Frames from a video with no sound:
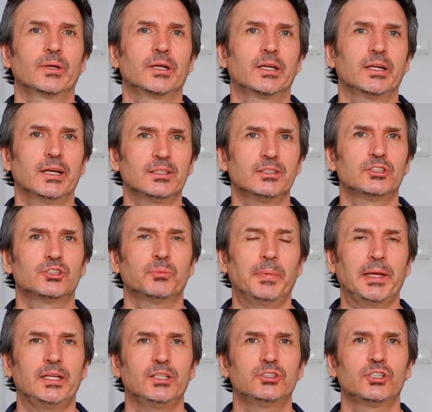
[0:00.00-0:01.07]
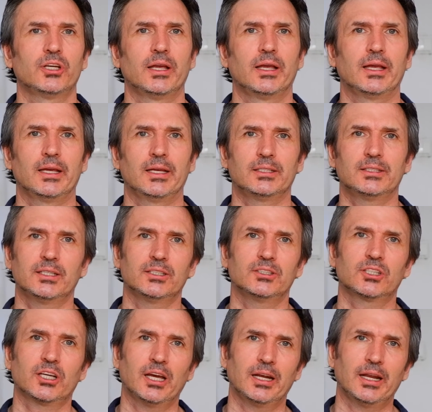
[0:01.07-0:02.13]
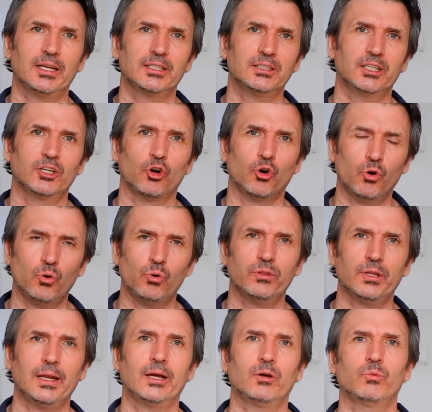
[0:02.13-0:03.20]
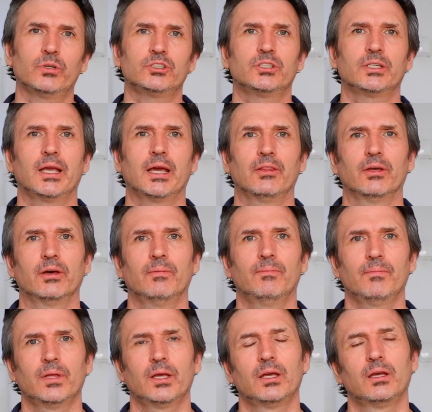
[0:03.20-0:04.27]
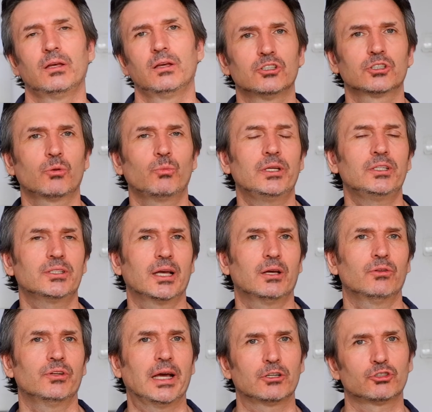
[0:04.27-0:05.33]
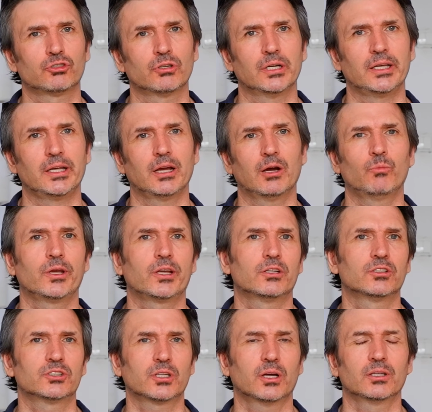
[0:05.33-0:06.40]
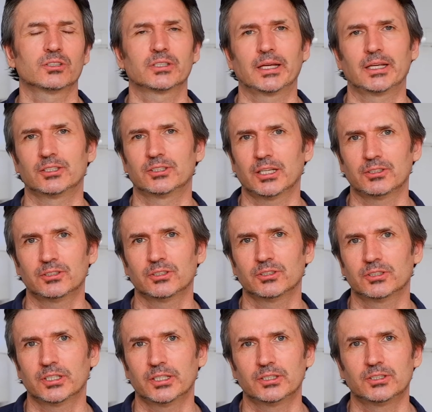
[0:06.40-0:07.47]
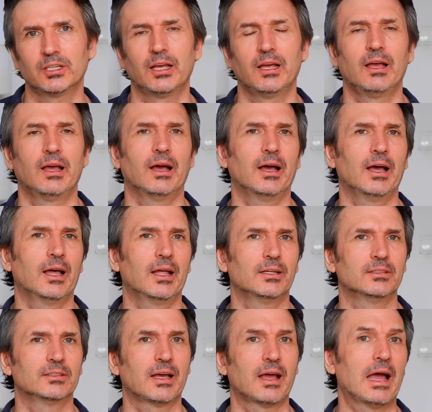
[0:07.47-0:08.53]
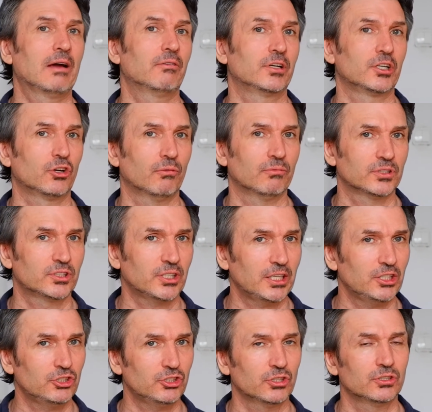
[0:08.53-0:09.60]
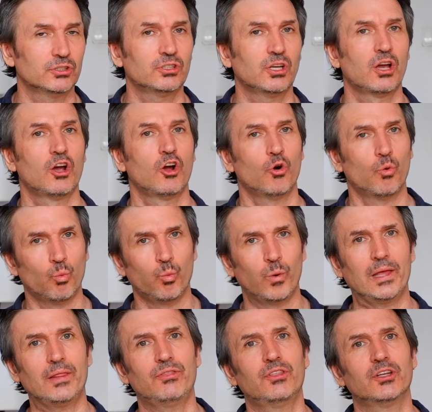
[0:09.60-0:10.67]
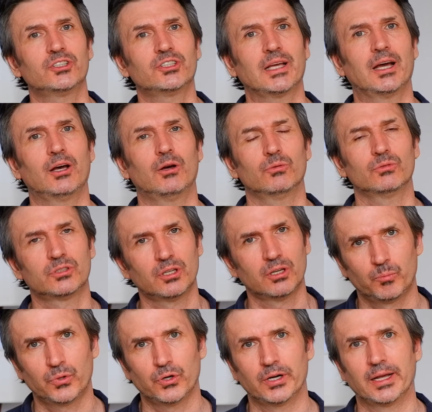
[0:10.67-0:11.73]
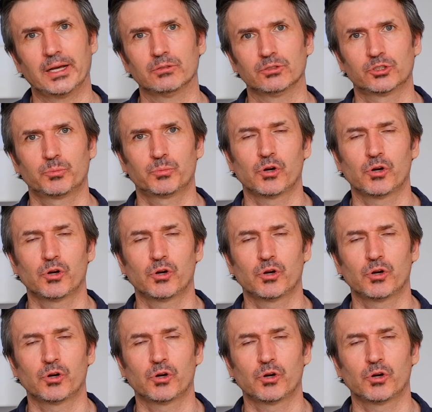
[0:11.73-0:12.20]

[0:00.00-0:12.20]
In connected speech, it's connecting all the language together so we sound naturally and we can start saying sentences and having conversations with the sound pronounced